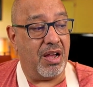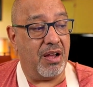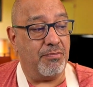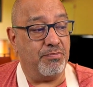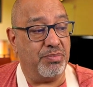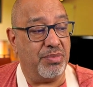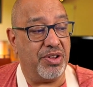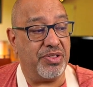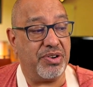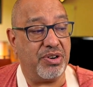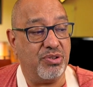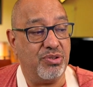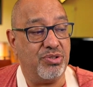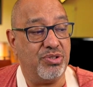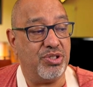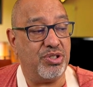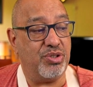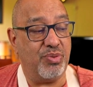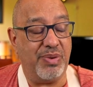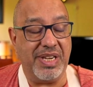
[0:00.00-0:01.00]
Mother
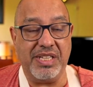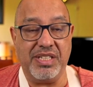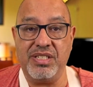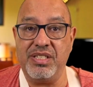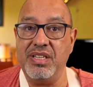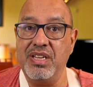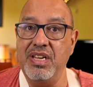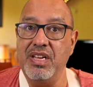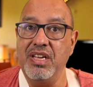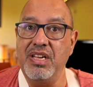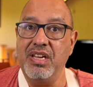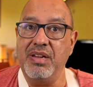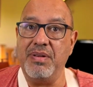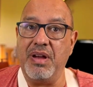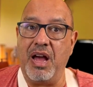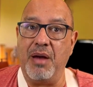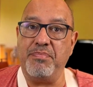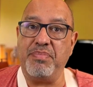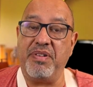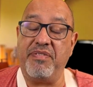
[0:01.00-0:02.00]
Goose Suite
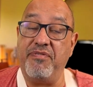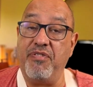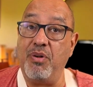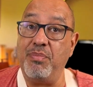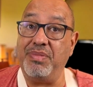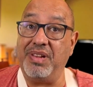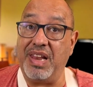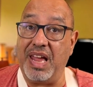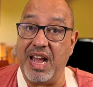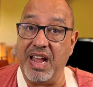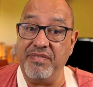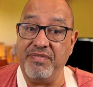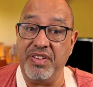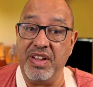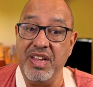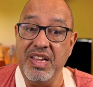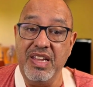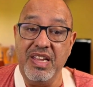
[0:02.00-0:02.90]
performed live.